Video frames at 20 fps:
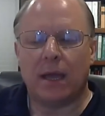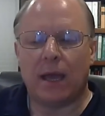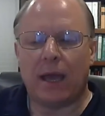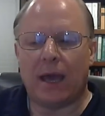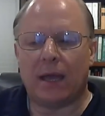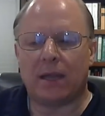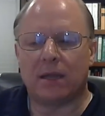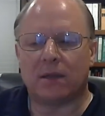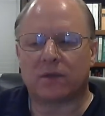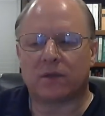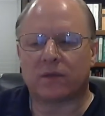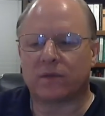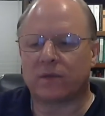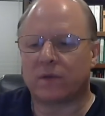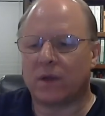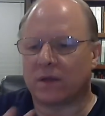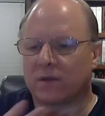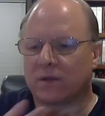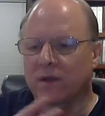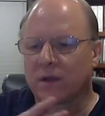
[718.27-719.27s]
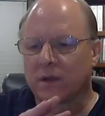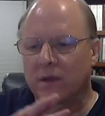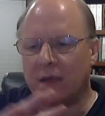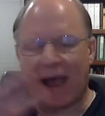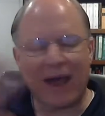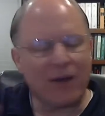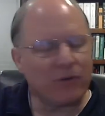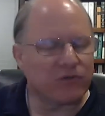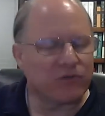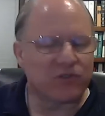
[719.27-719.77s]
and it's
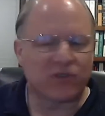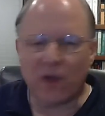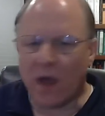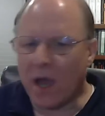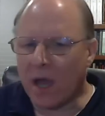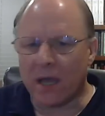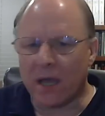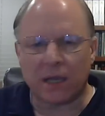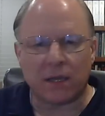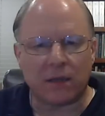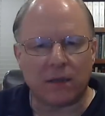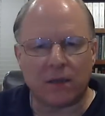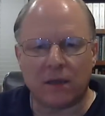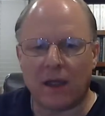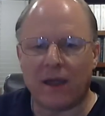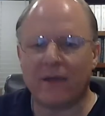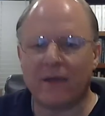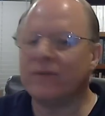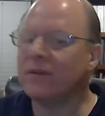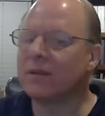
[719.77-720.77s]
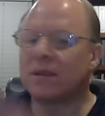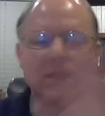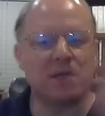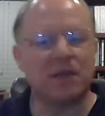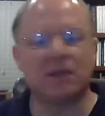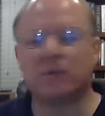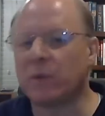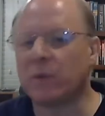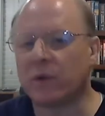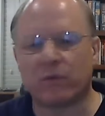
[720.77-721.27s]
outside everything
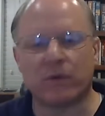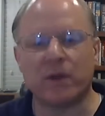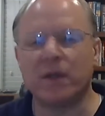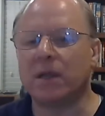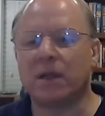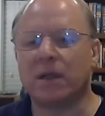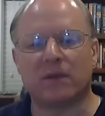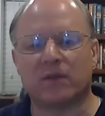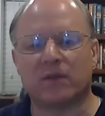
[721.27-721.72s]
he's been reading and